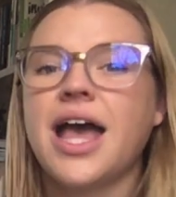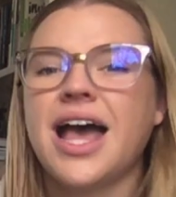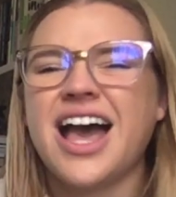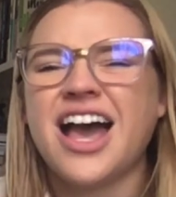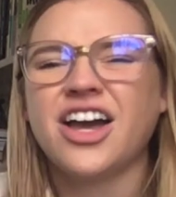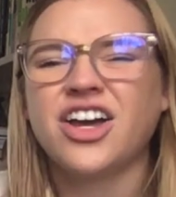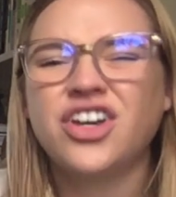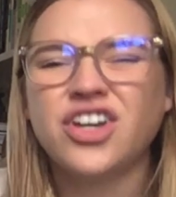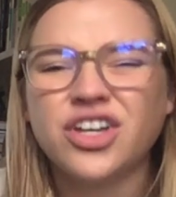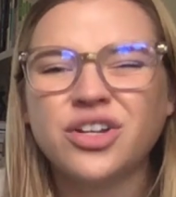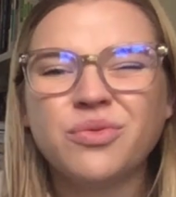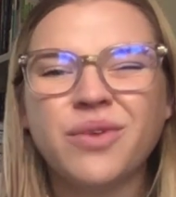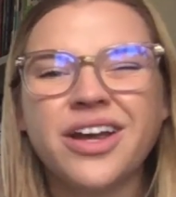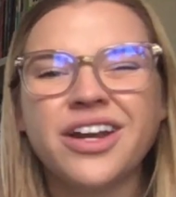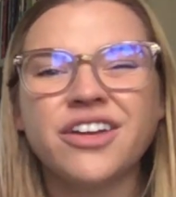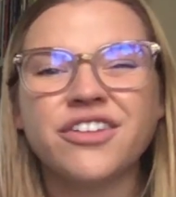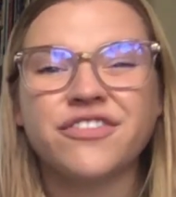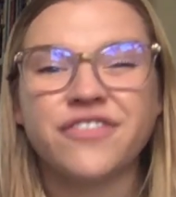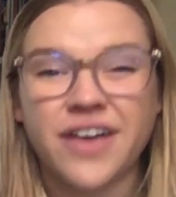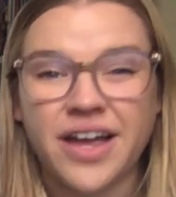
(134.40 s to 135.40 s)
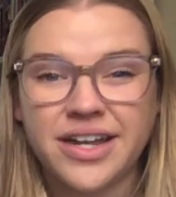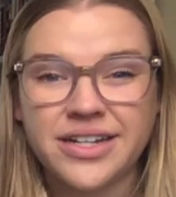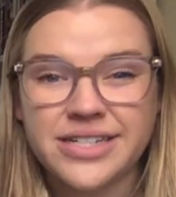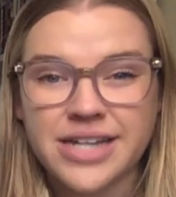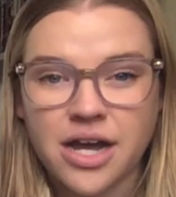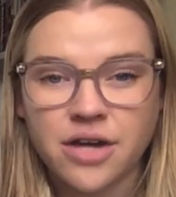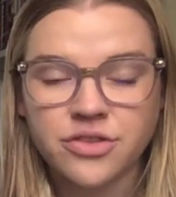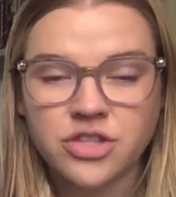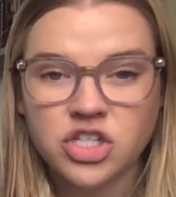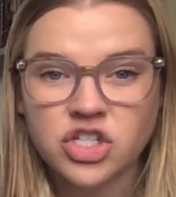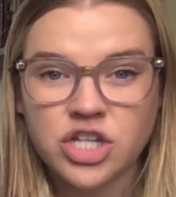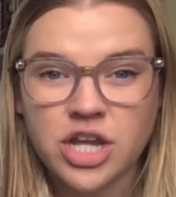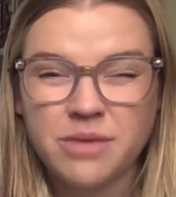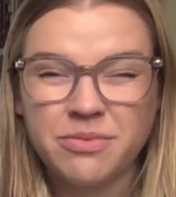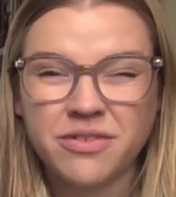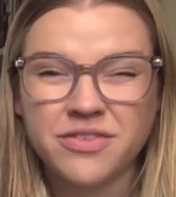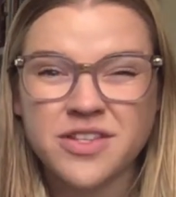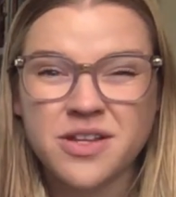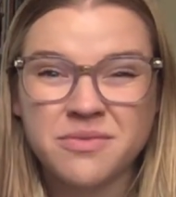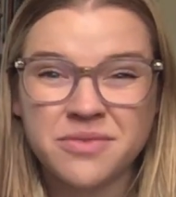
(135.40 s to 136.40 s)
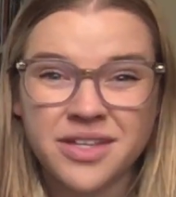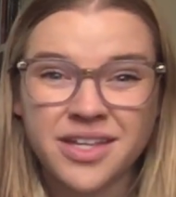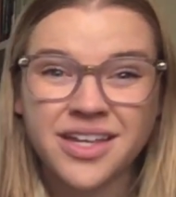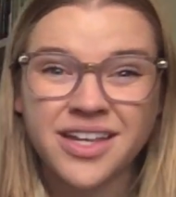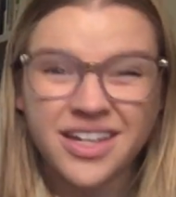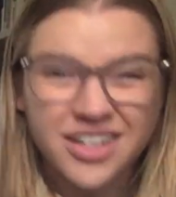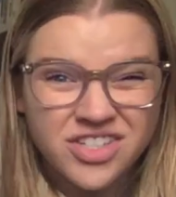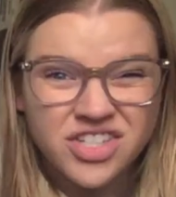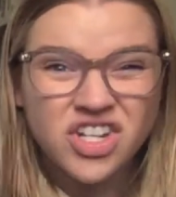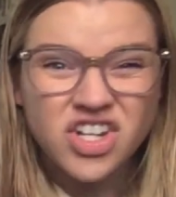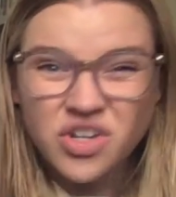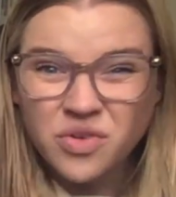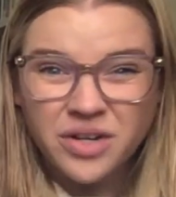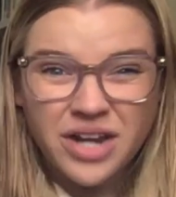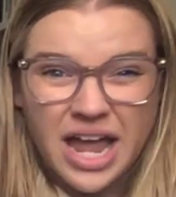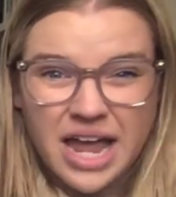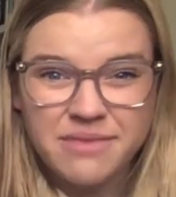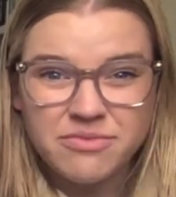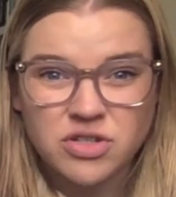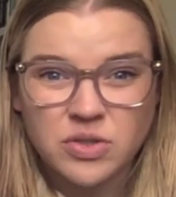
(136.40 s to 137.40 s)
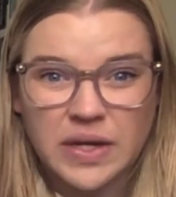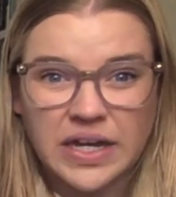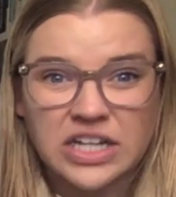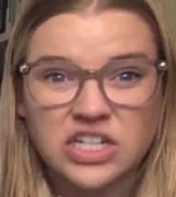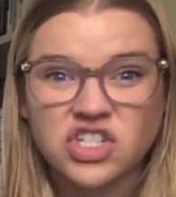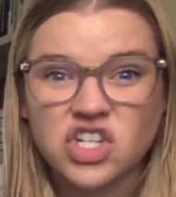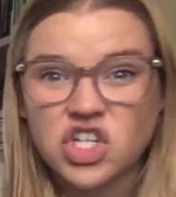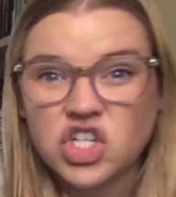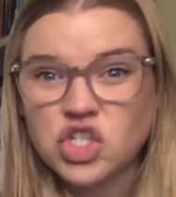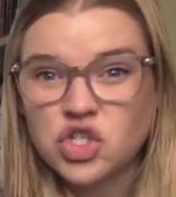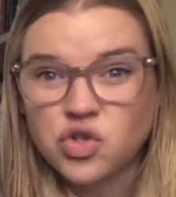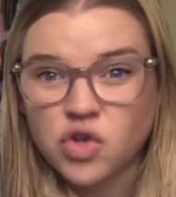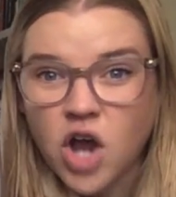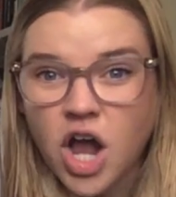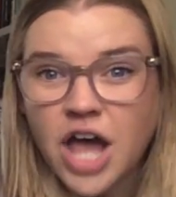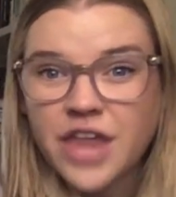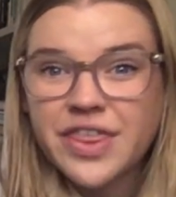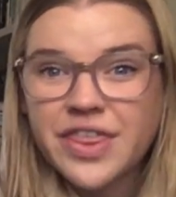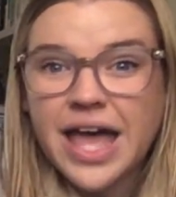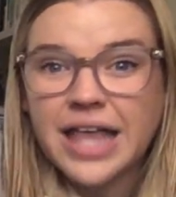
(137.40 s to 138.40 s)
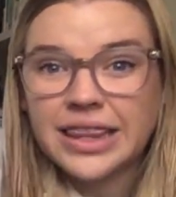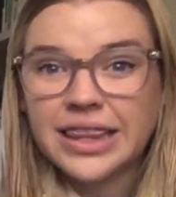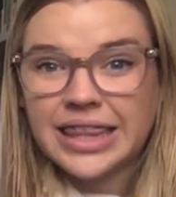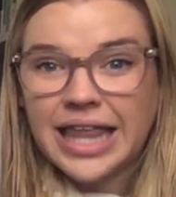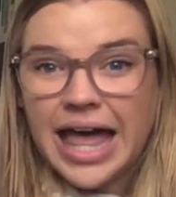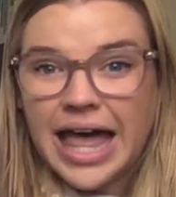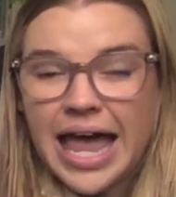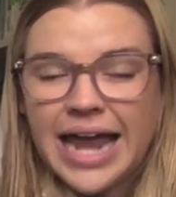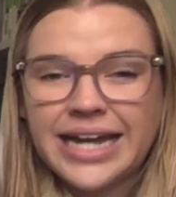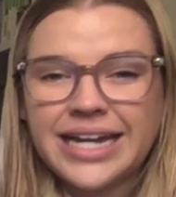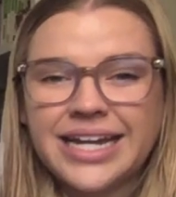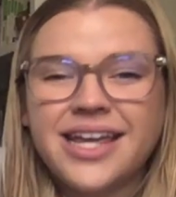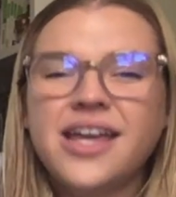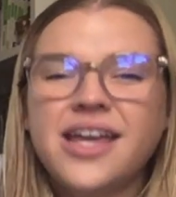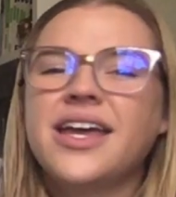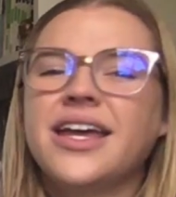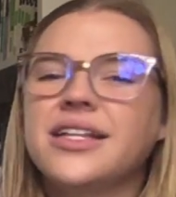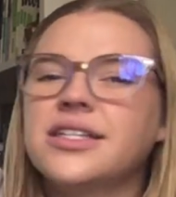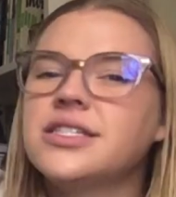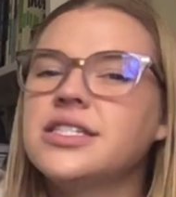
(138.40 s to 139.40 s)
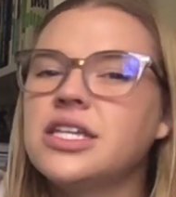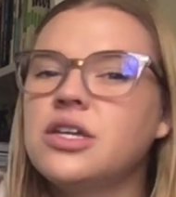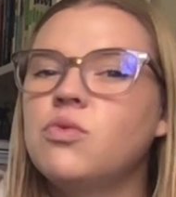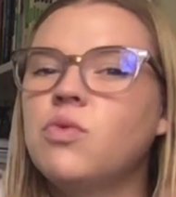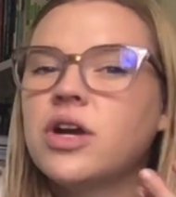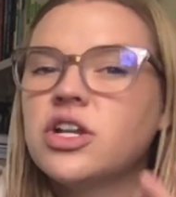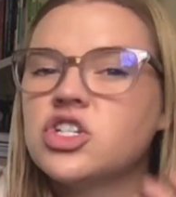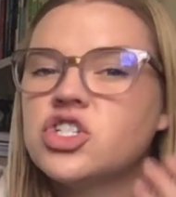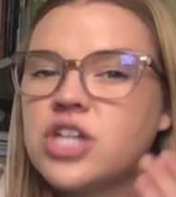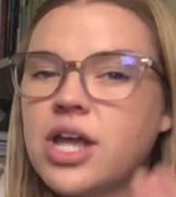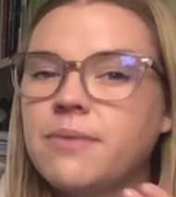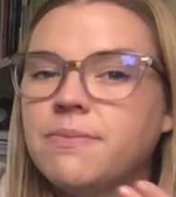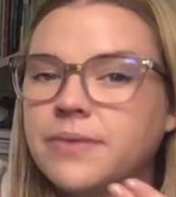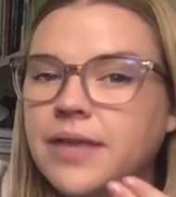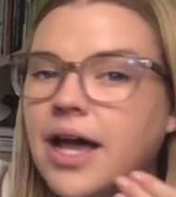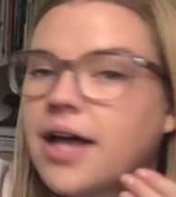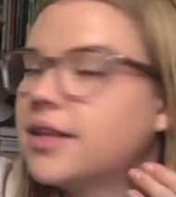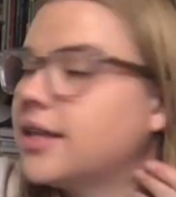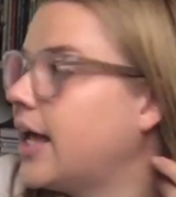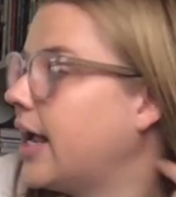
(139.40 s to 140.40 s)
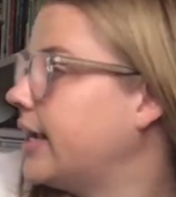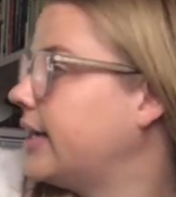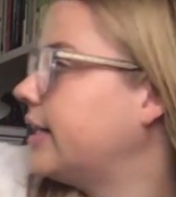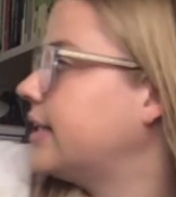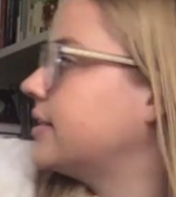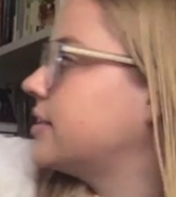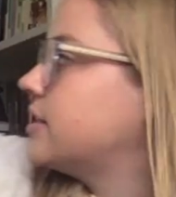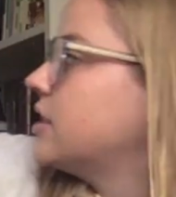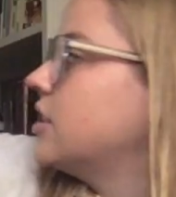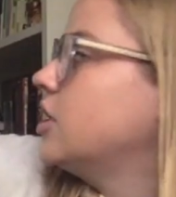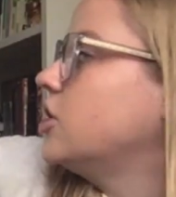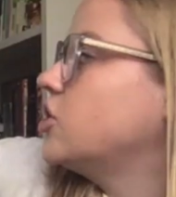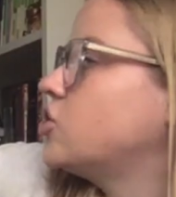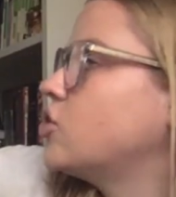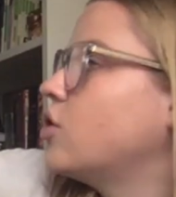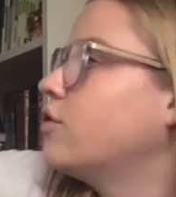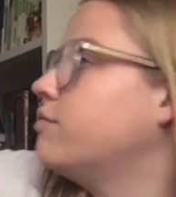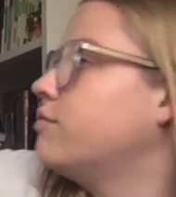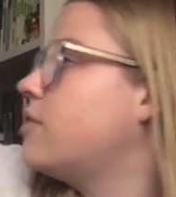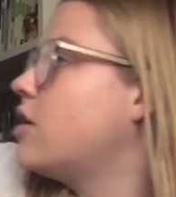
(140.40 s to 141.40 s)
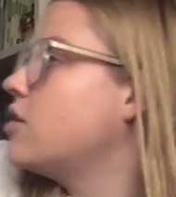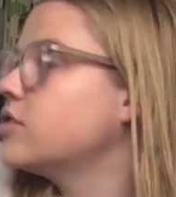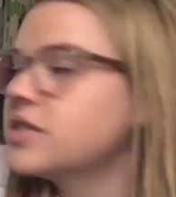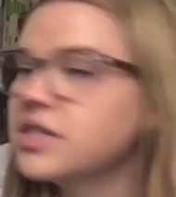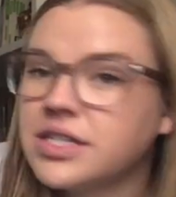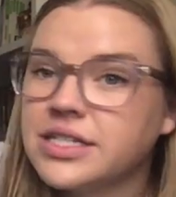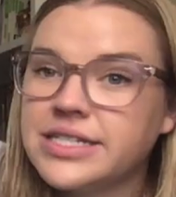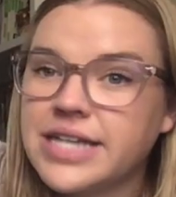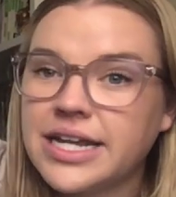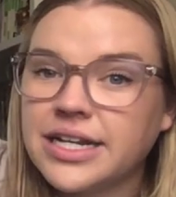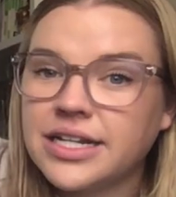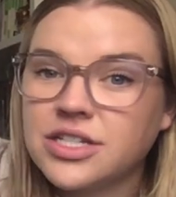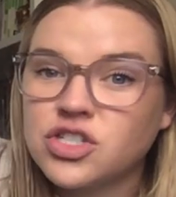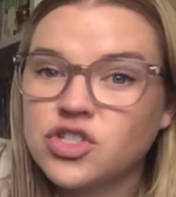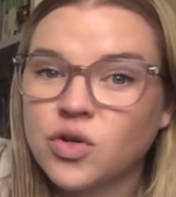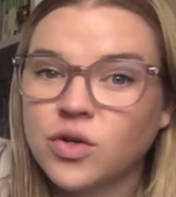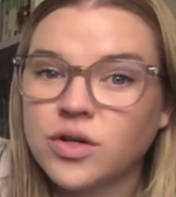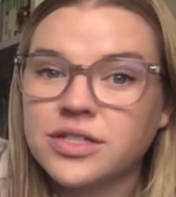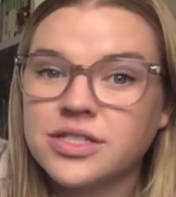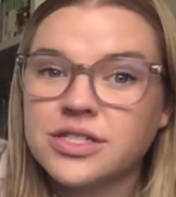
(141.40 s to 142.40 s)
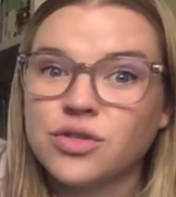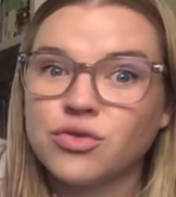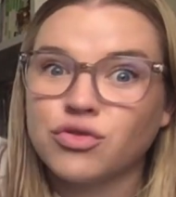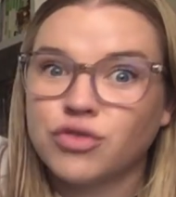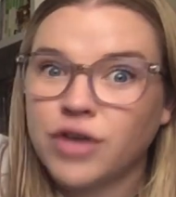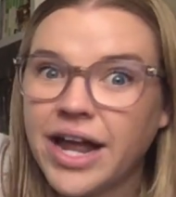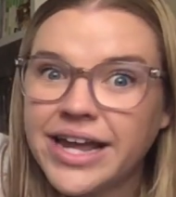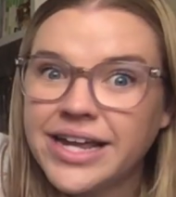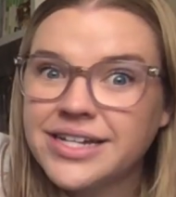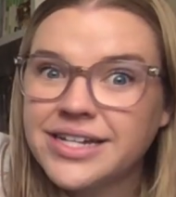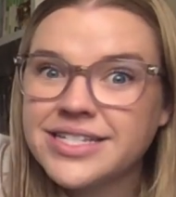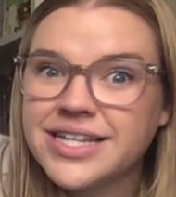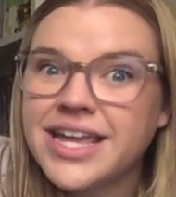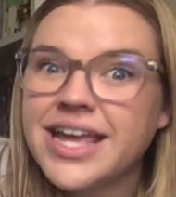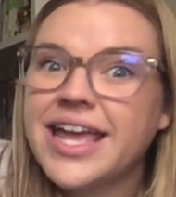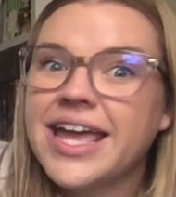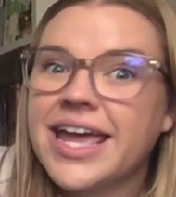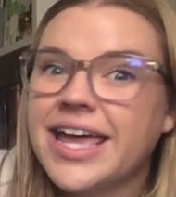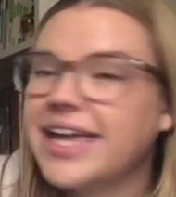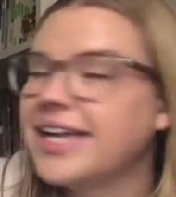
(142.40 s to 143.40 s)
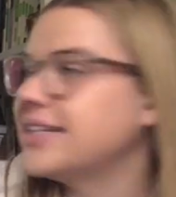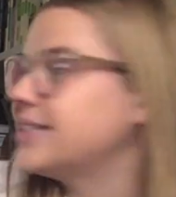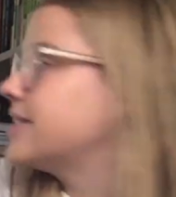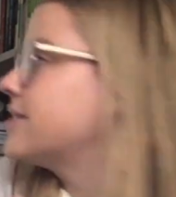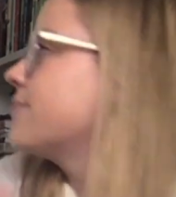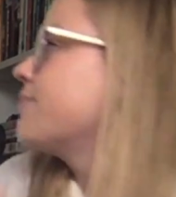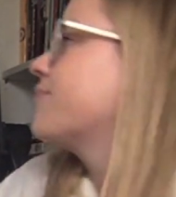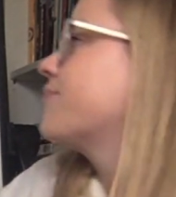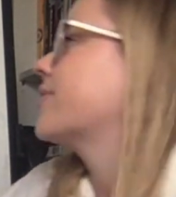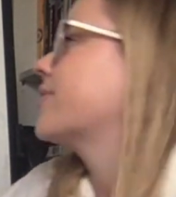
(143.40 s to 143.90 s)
A good way to find out the shape of something is to do what I'm doing. Just draw that line and see what shape that line is. So if most of the data is towards the right, it's